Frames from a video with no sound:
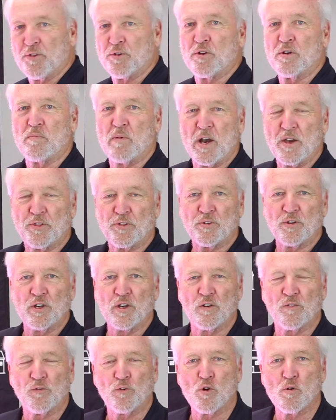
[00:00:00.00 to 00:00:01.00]

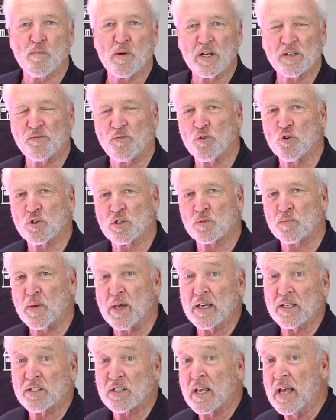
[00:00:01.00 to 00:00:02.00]
3x3 or 4x4
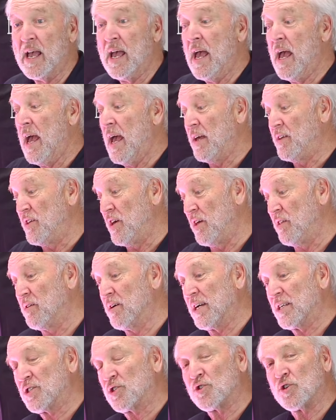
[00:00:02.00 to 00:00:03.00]
space. The
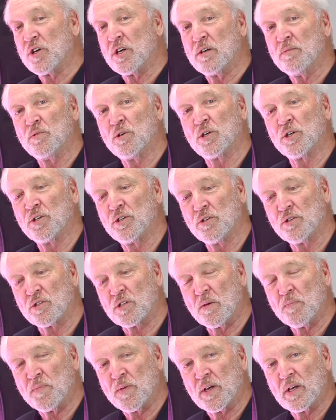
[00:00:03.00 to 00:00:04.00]
other extreme, you can do
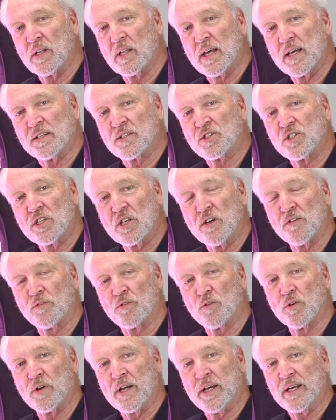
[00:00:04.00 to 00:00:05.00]
something like Sea
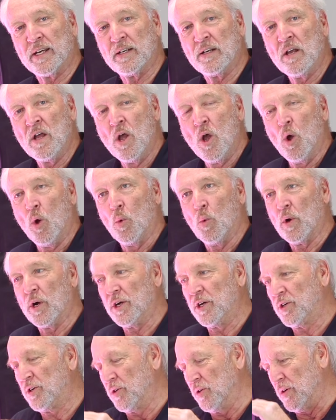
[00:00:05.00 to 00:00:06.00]
of Green, where
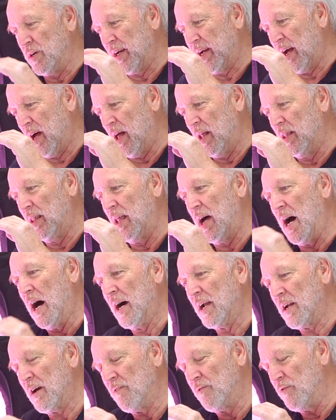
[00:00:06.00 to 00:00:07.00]
you're doing a
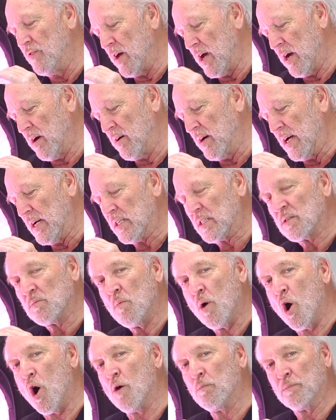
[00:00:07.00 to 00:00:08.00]
lot of very
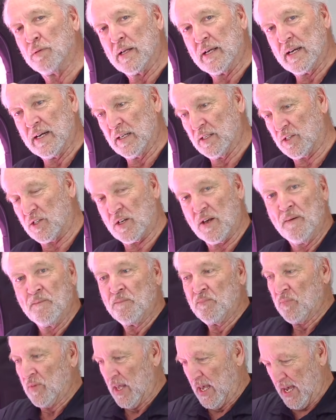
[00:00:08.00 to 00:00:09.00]
small plants
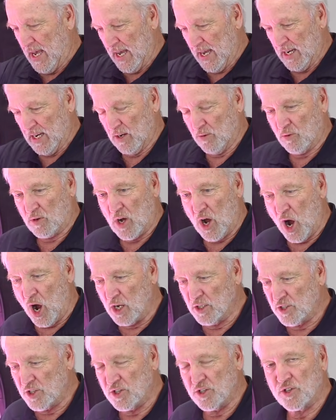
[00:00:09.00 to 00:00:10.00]
in a
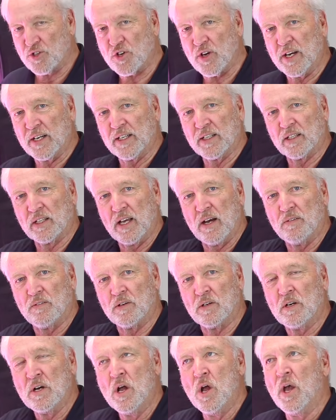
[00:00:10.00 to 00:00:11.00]
concentrated
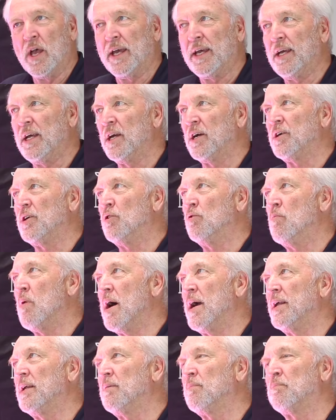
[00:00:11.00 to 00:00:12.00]
level. Here you
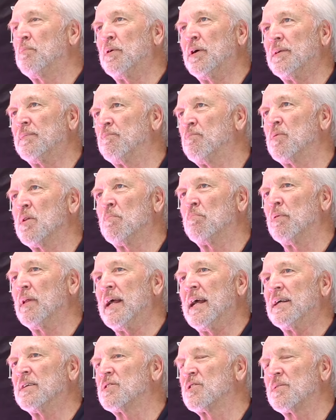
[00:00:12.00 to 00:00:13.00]
might put the
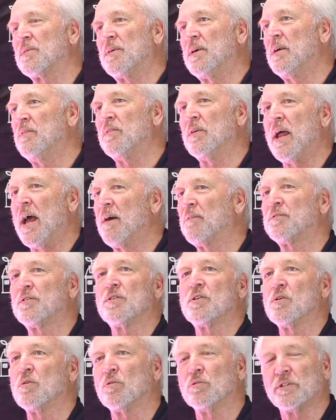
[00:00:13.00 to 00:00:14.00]
plants, even after
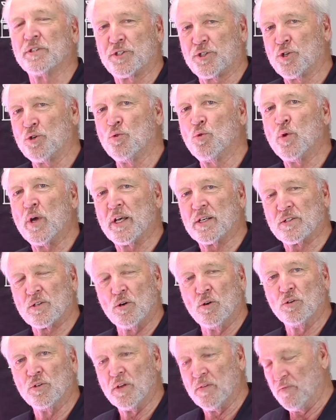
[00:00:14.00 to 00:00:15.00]
they're only 2 weeks
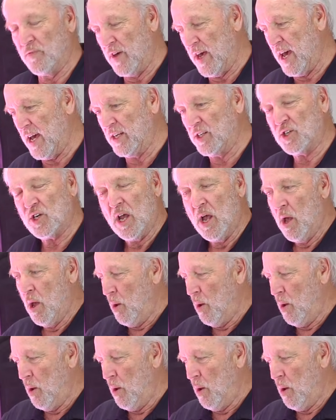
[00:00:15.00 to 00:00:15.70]
old in veg,